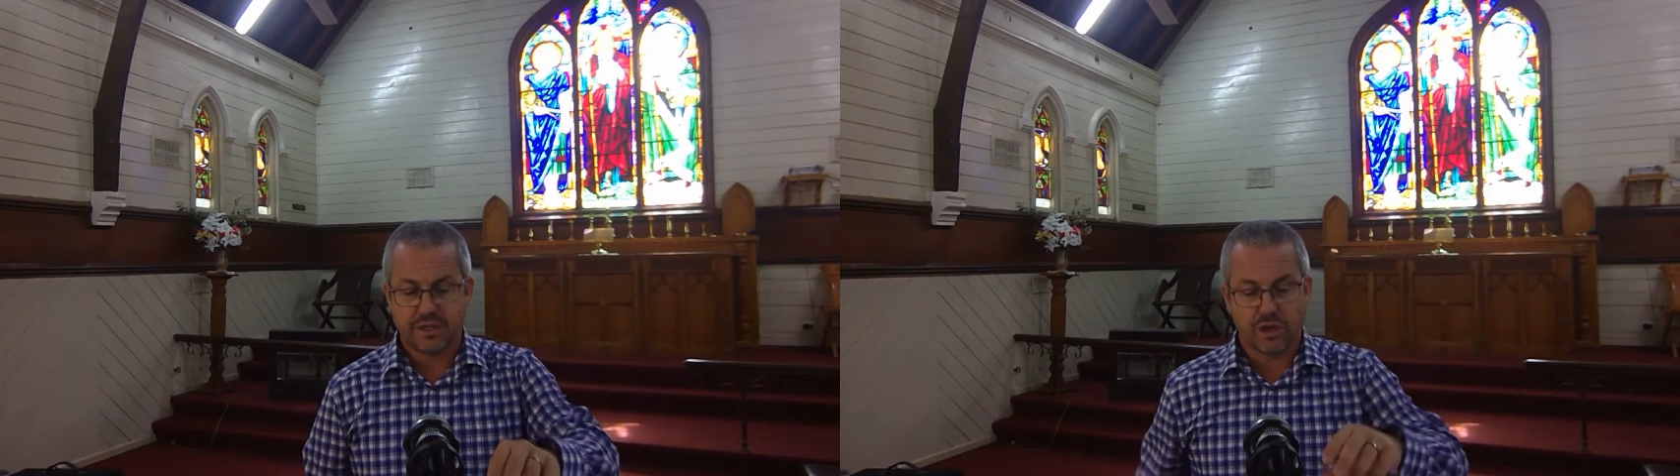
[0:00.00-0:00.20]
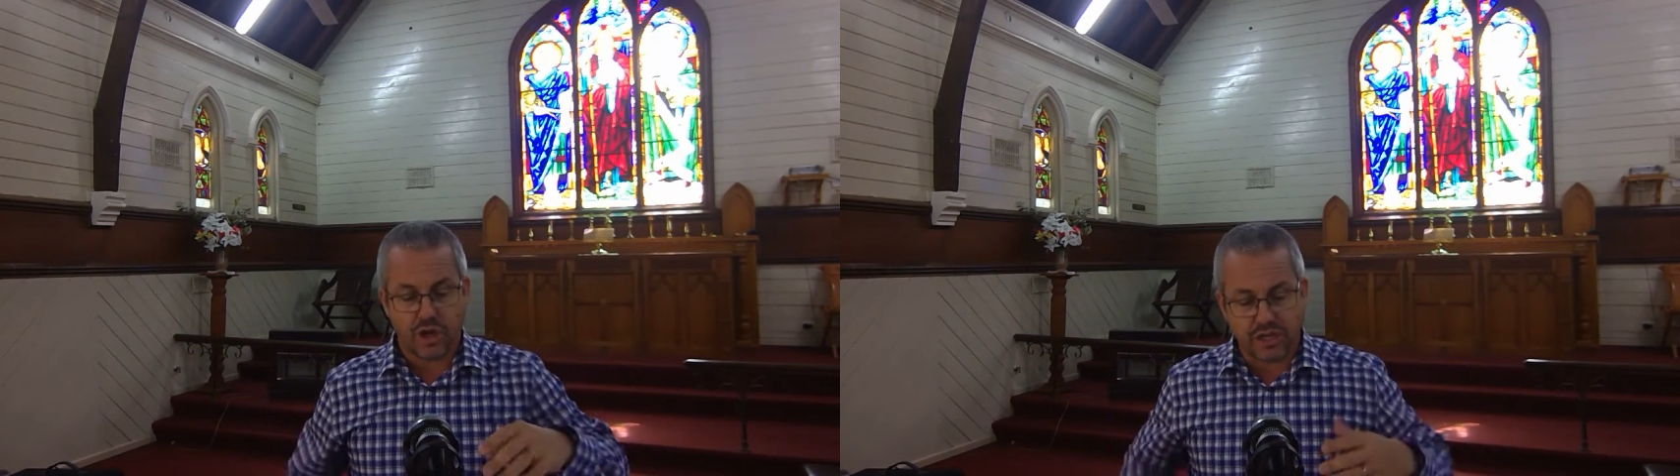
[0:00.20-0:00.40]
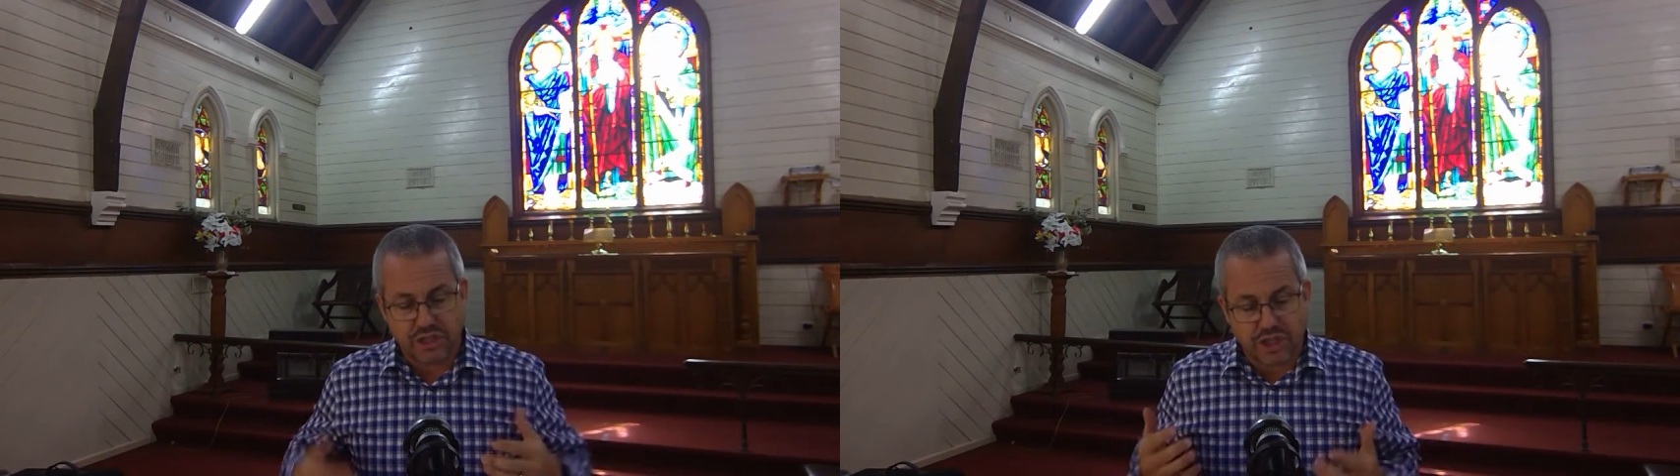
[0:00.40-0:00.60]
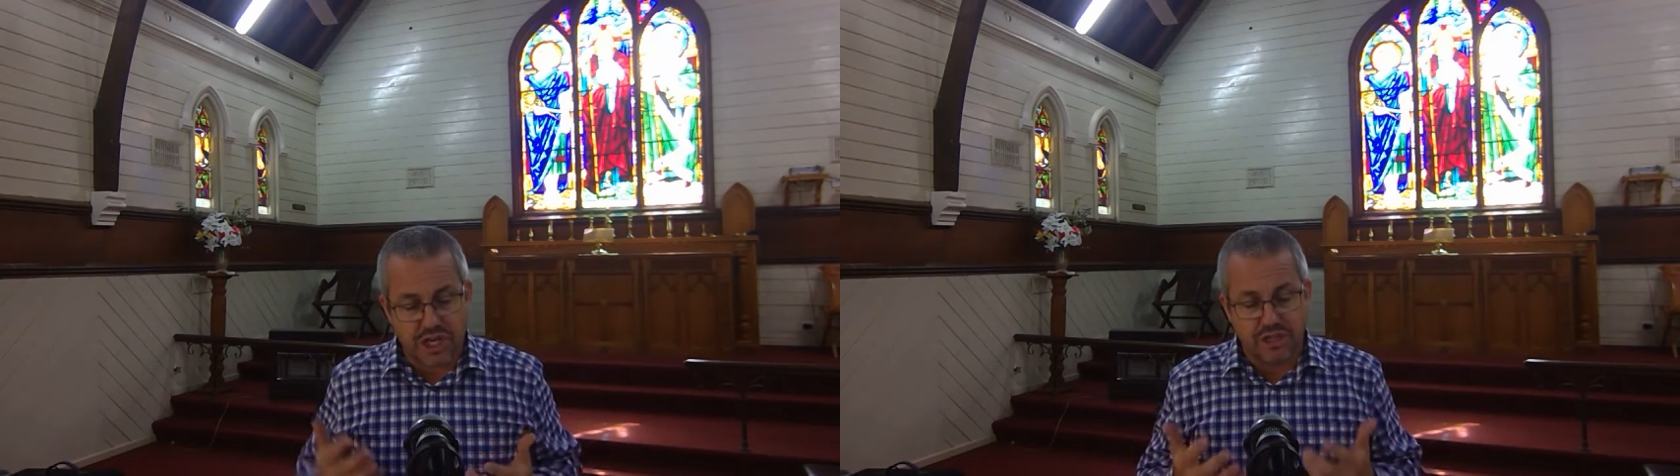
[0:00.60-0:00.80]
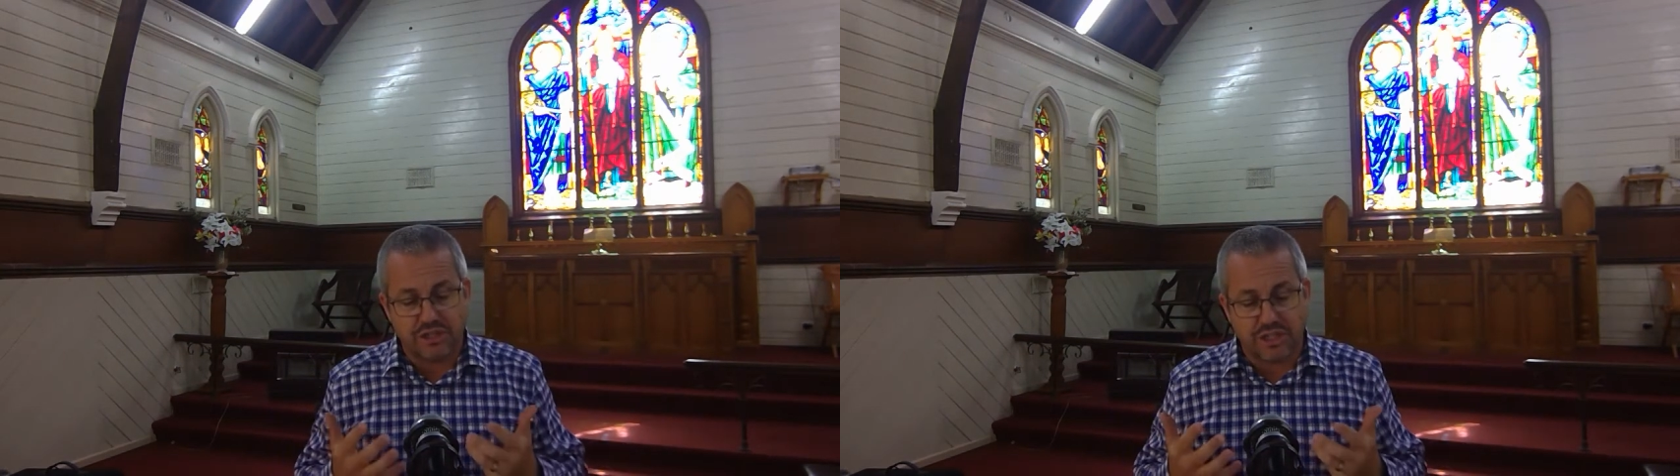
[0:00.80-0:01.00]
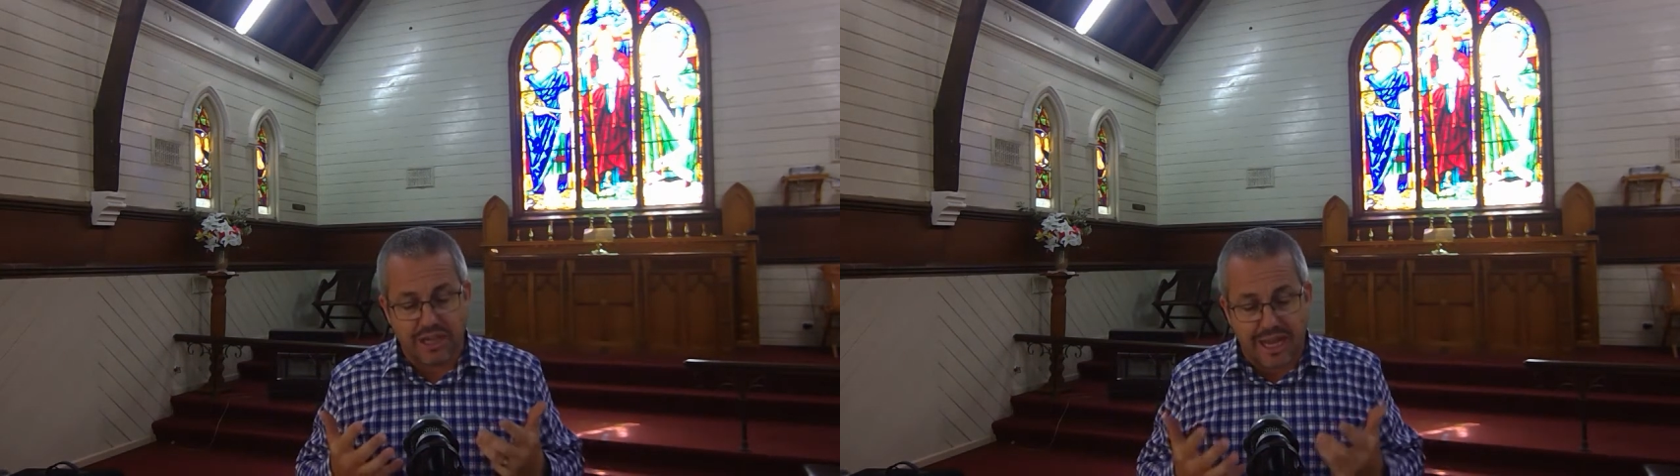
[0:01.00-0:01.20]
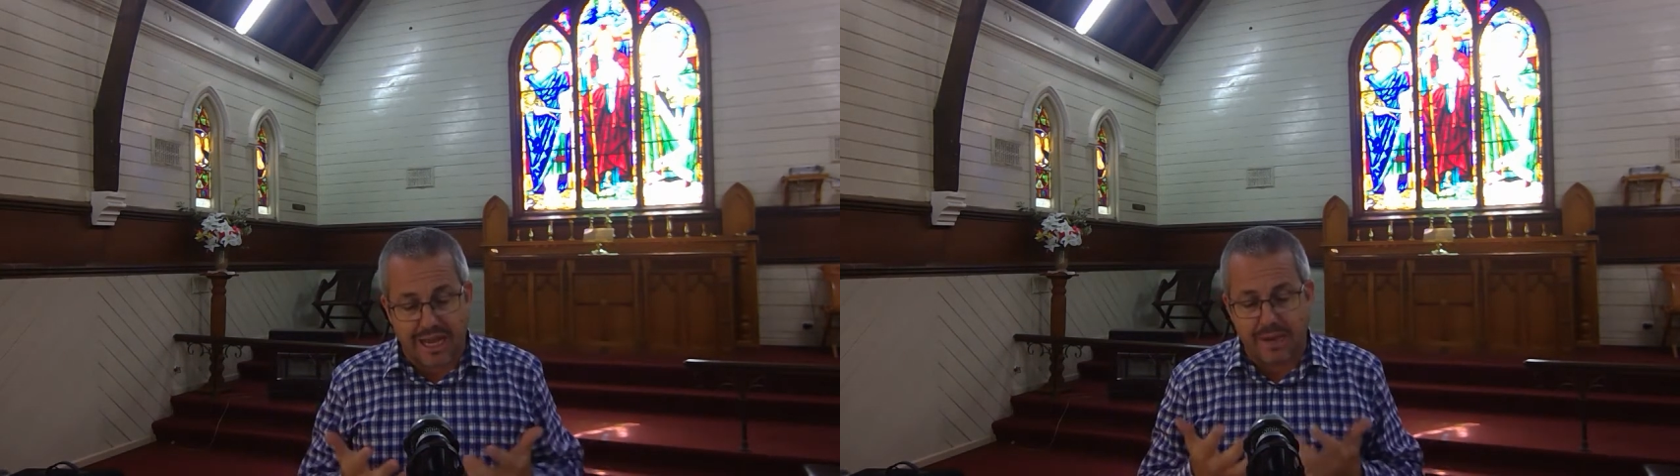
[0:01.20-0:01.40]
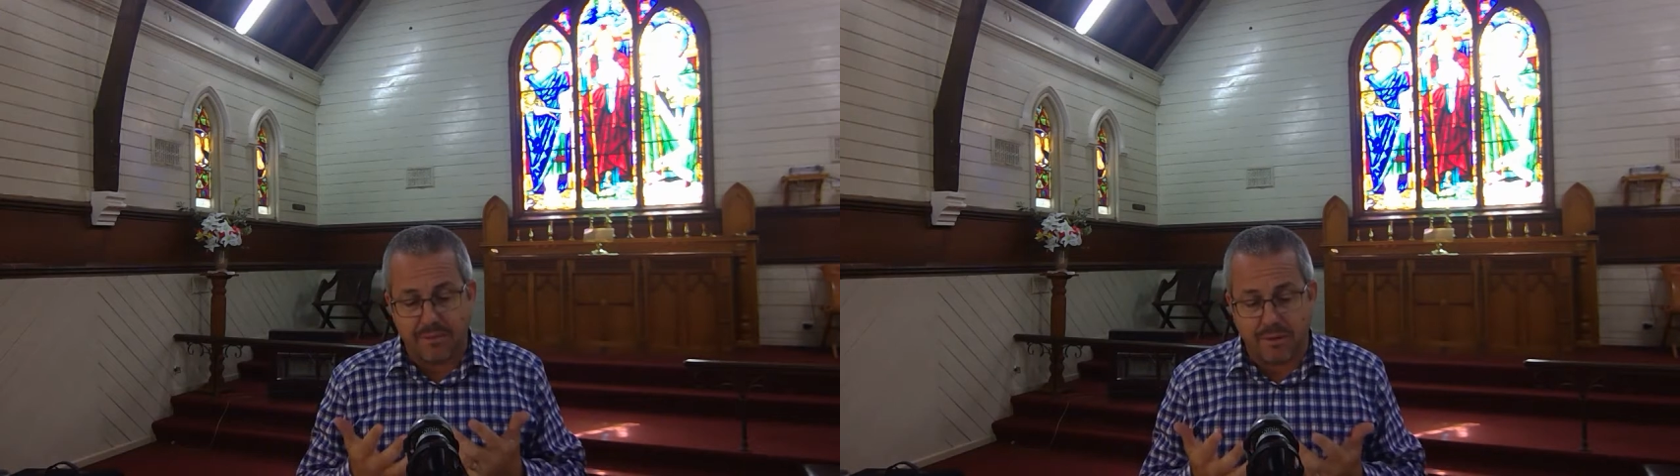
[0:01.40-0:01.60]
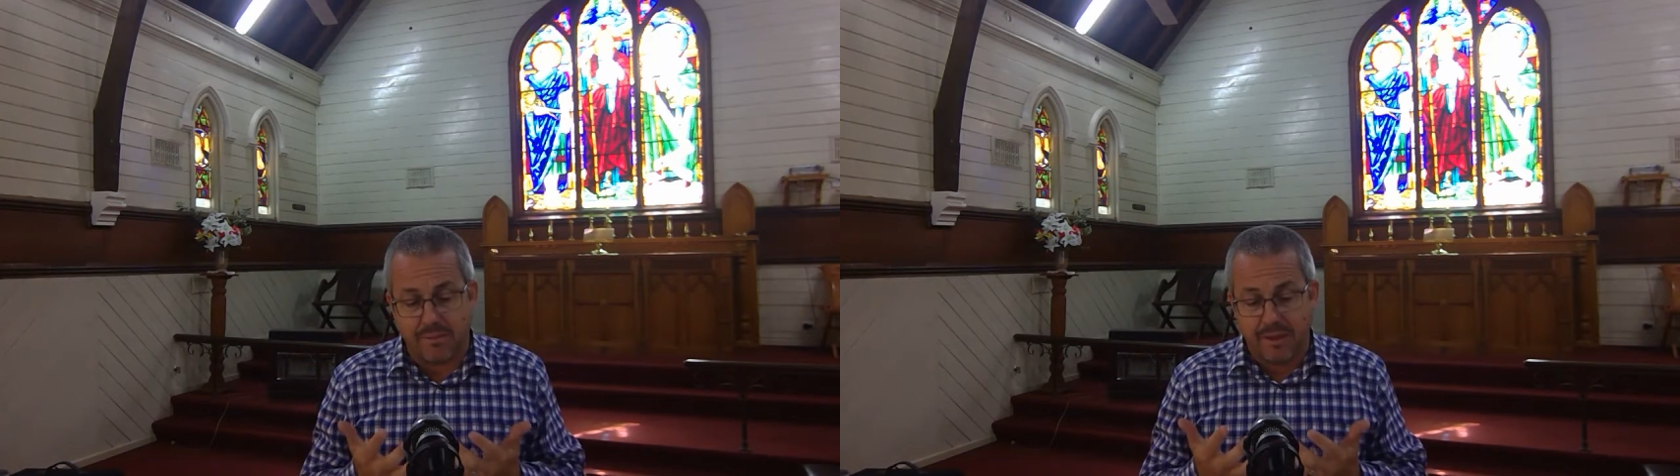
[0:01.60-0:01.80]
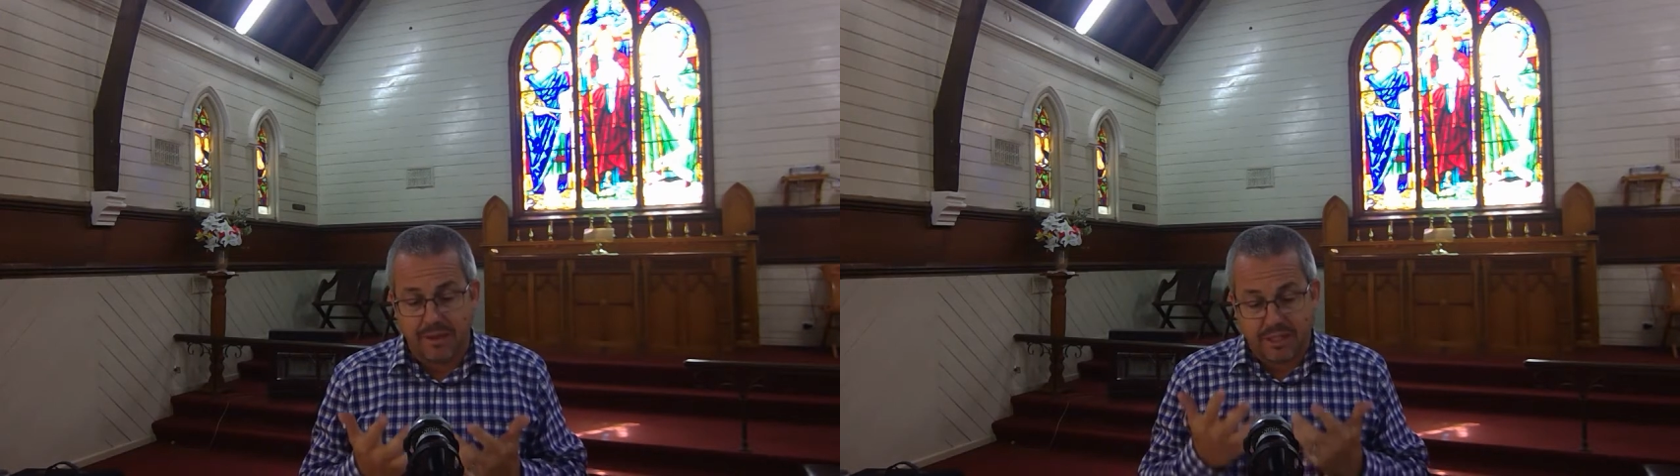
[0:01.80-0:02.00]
God had chosen Abram